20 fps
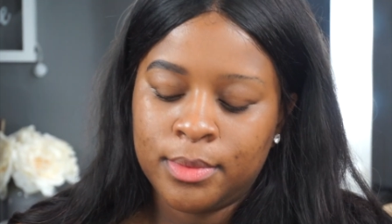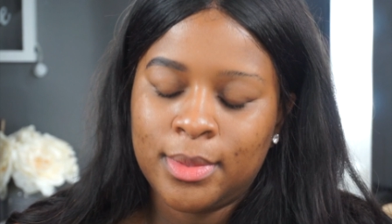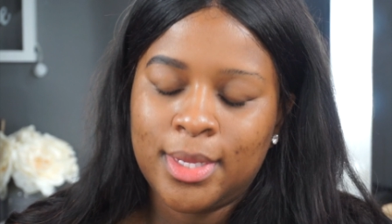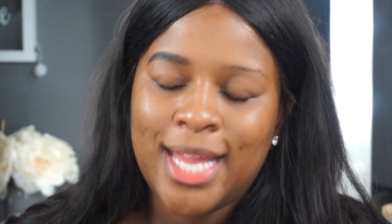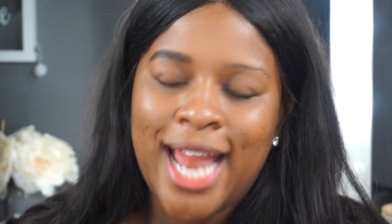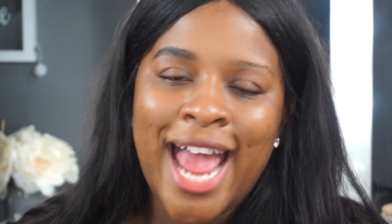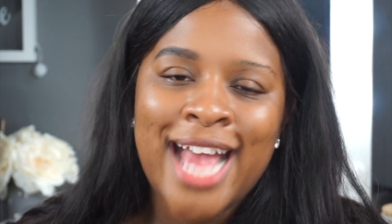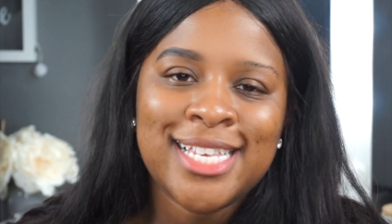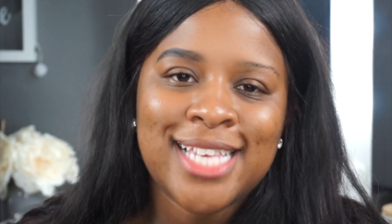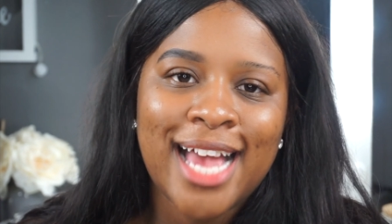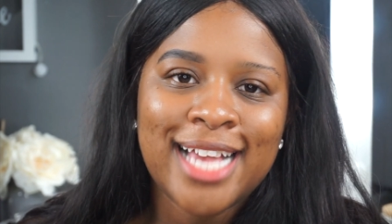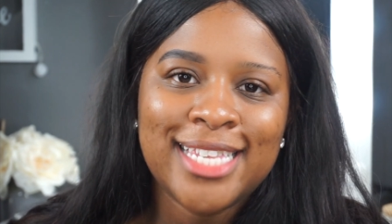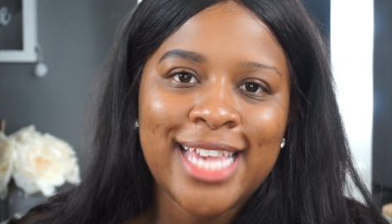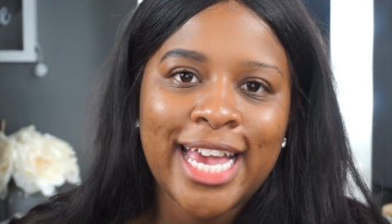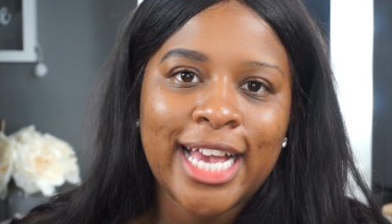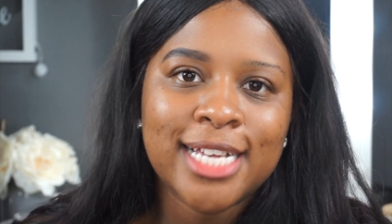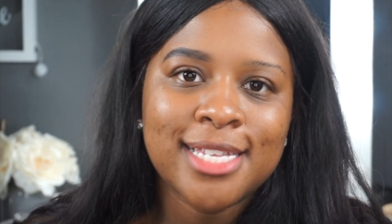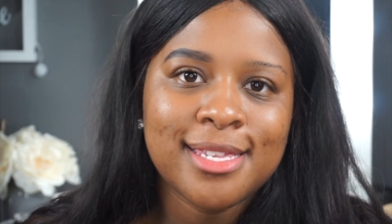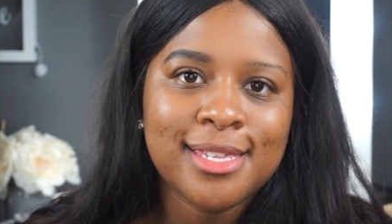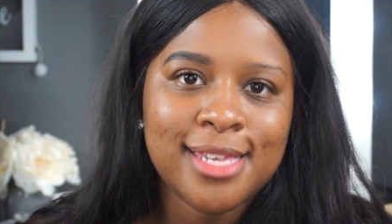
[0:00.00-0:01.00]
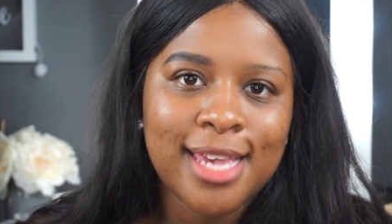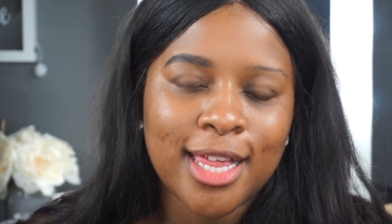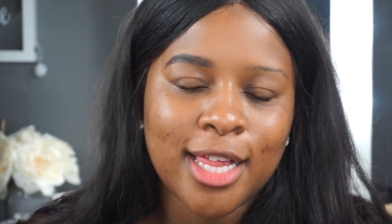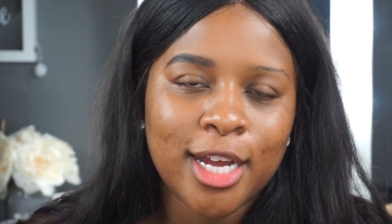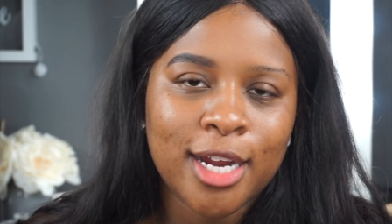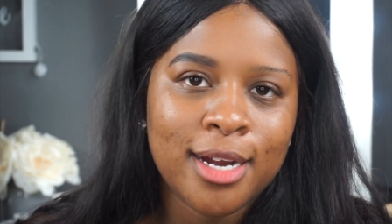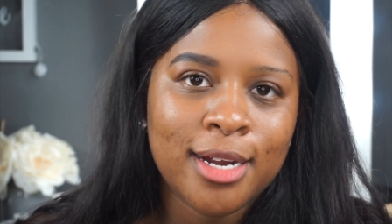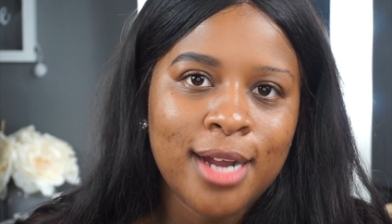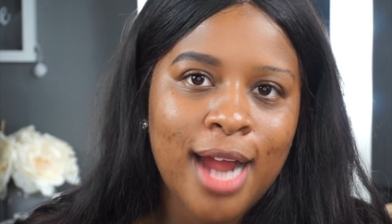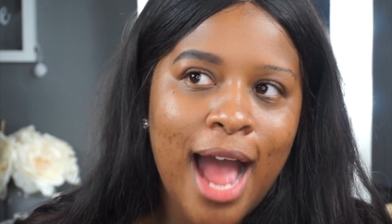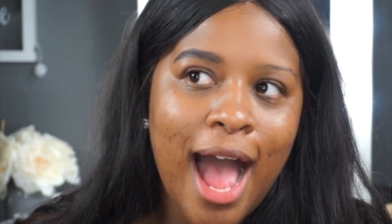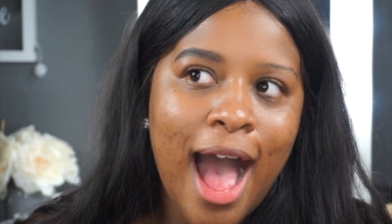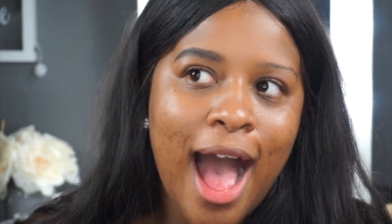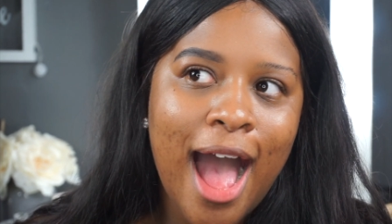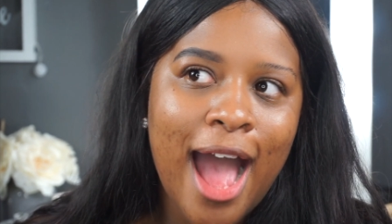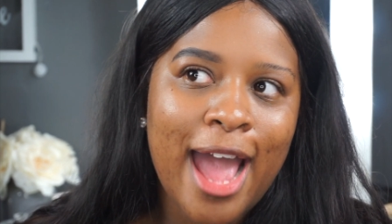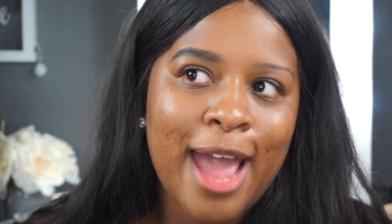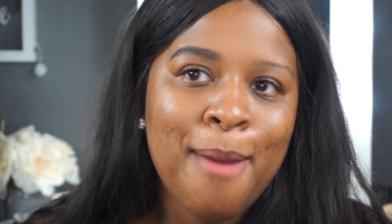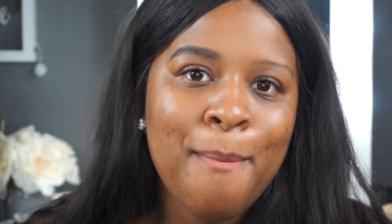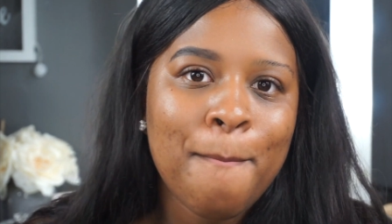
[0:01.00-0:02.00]
Next, I take concealer.
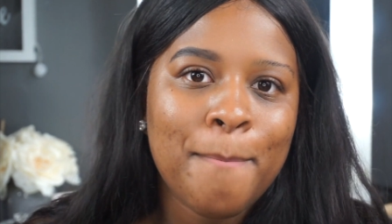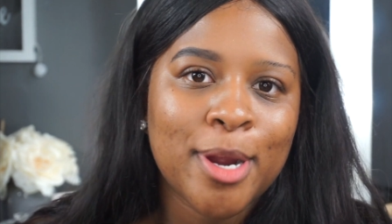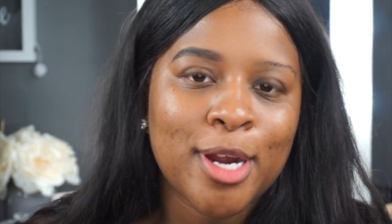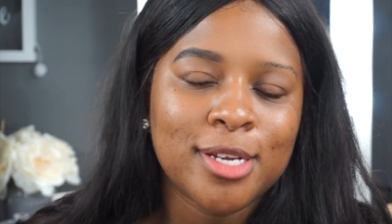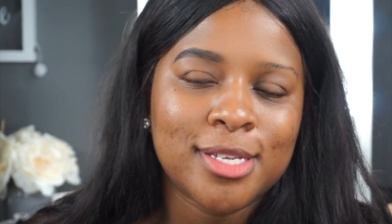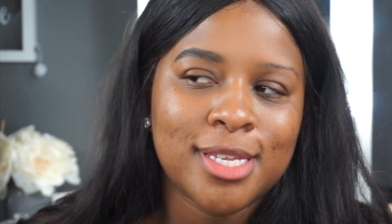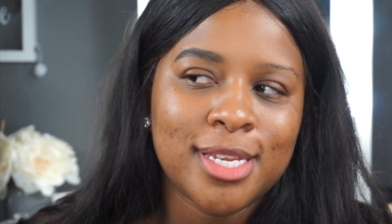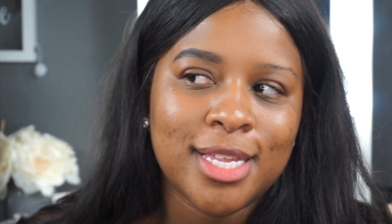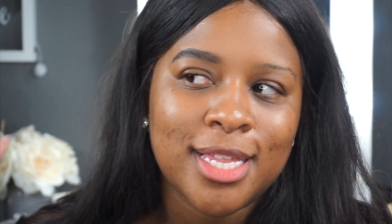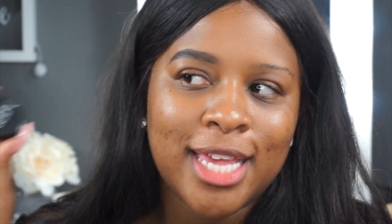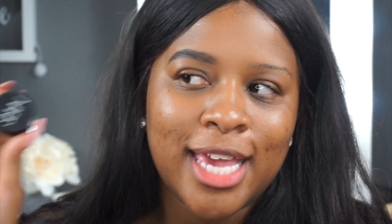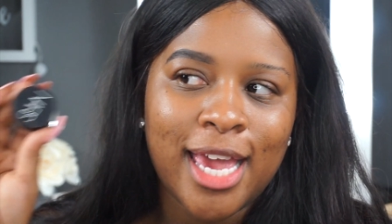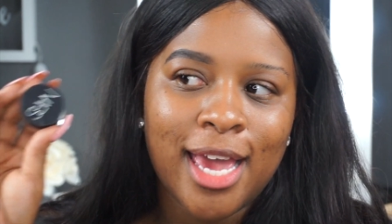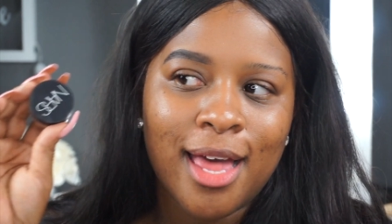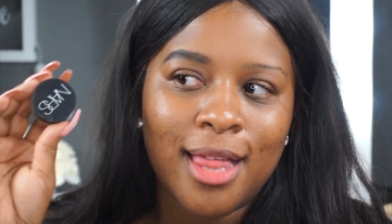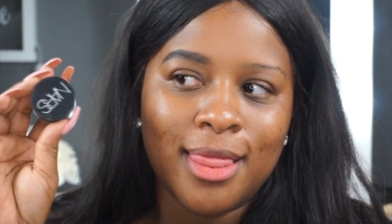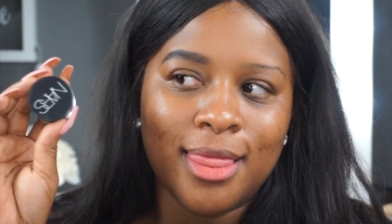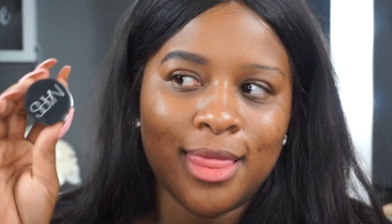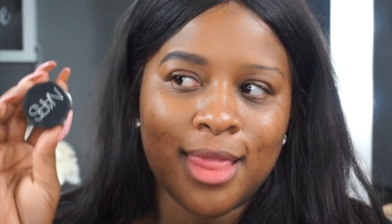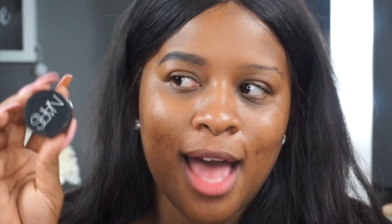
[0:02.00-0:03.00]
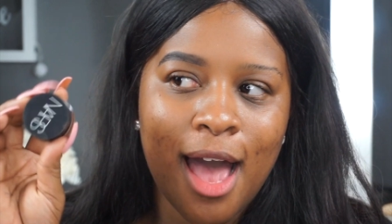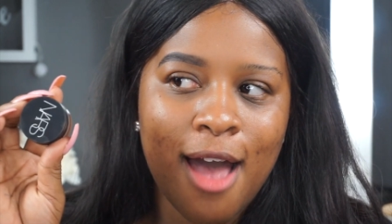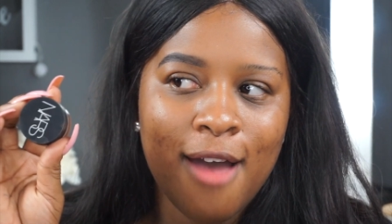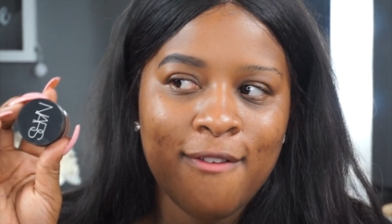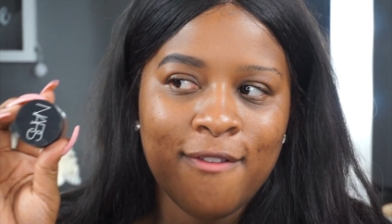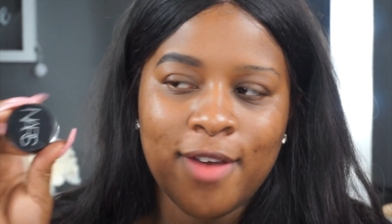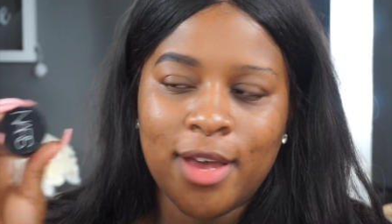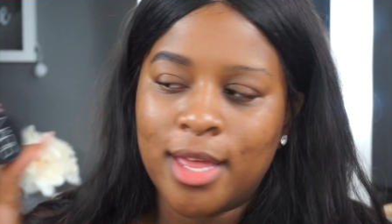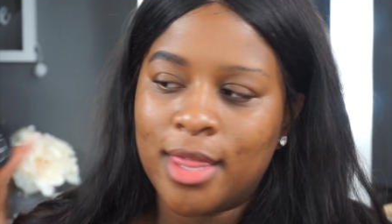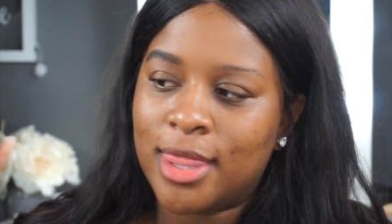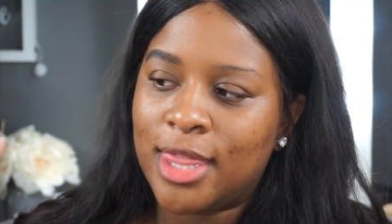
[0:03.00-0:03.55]
I personally love